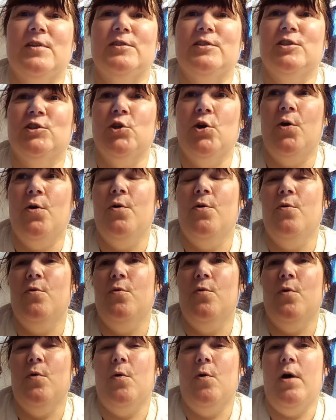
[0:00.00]

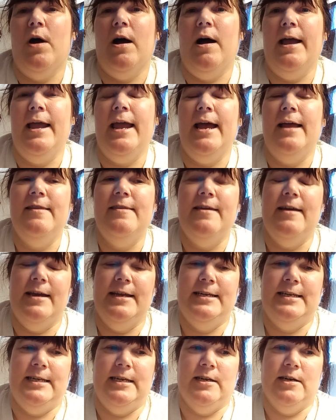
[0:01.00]
So I had the
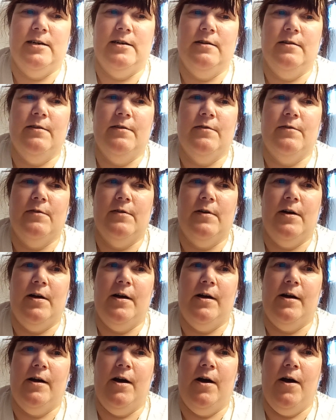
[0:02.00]
idea
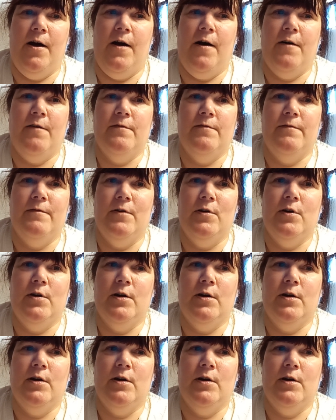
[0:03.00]
of,